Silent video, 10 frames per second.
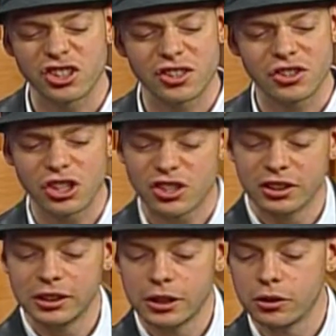
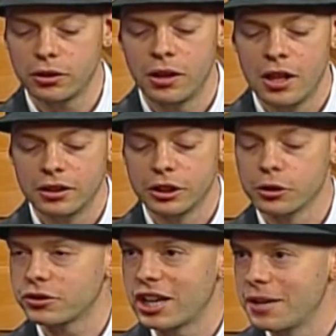just
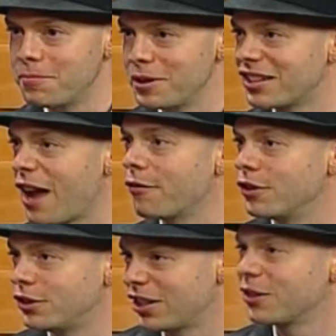little tidbits
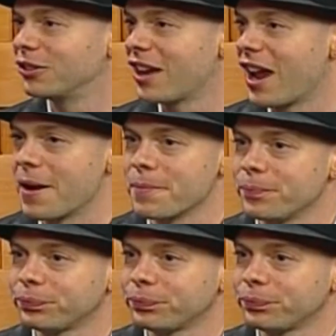every single day.